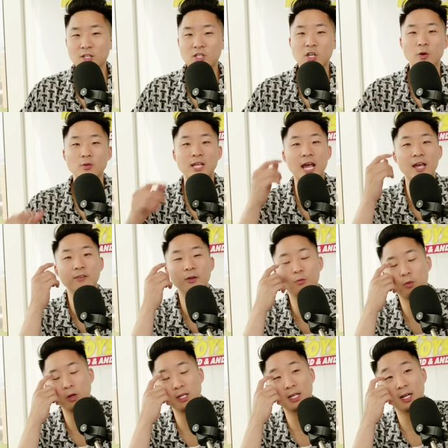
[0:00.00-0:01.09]
So, David,
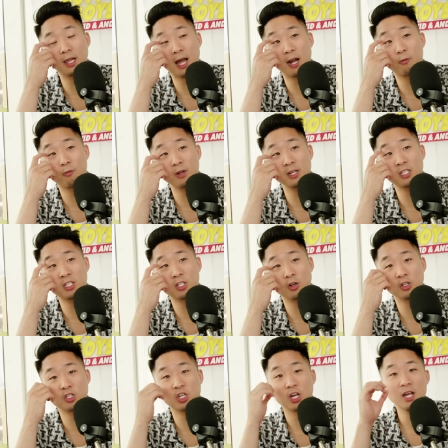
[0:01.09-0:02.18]
we did a lot of
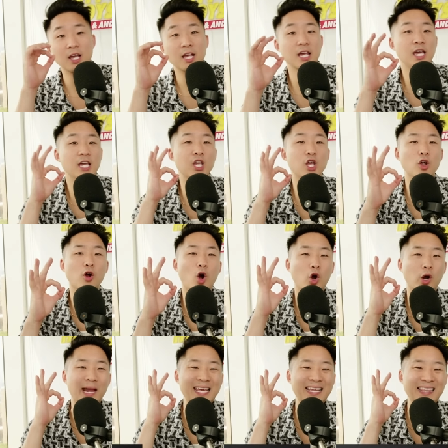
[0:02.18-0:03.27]
research here
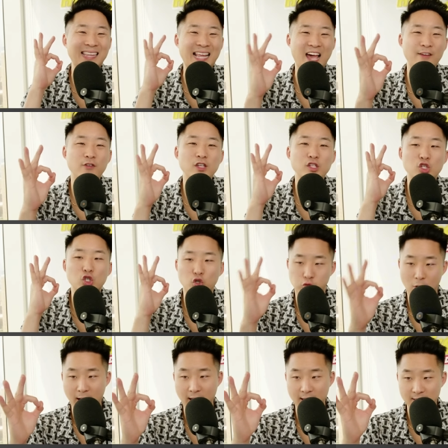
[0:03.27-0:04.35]
are 11
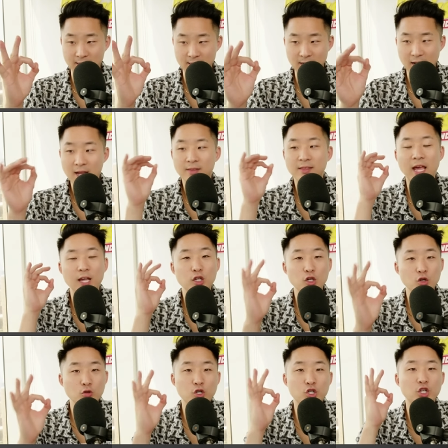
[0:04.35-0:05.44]
trends that
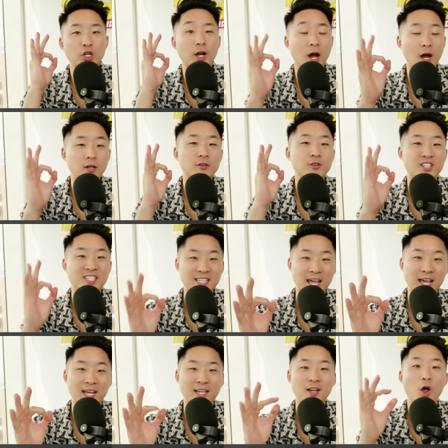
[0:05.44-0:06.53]
you should
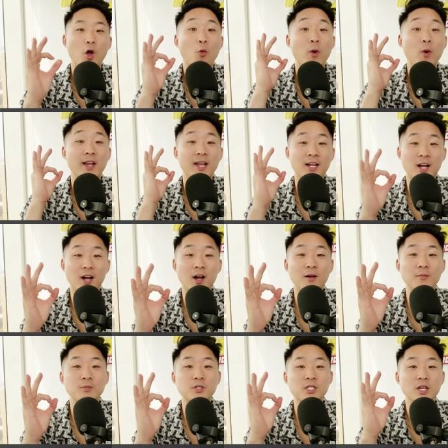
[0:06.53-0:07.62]
understand when it
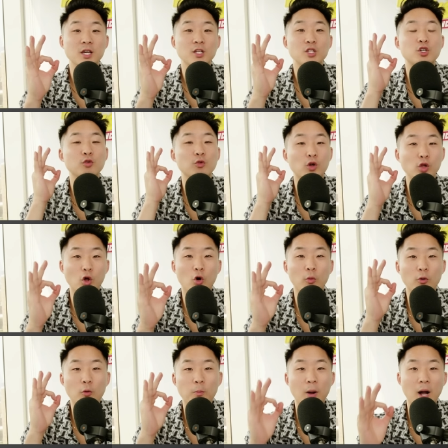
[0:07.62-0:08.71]
comes to
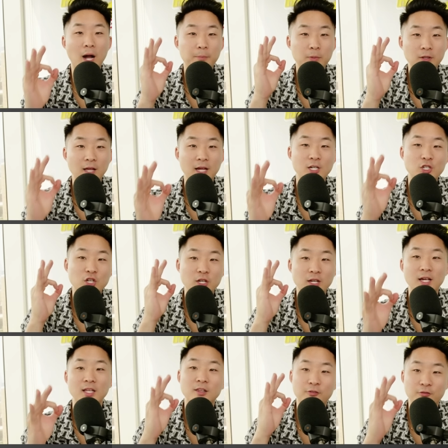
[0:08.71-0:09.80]
global population
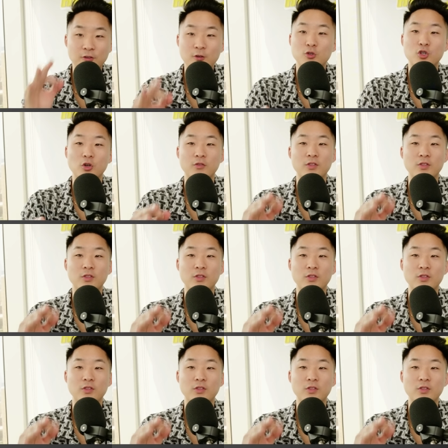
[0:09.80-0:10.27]
in the future.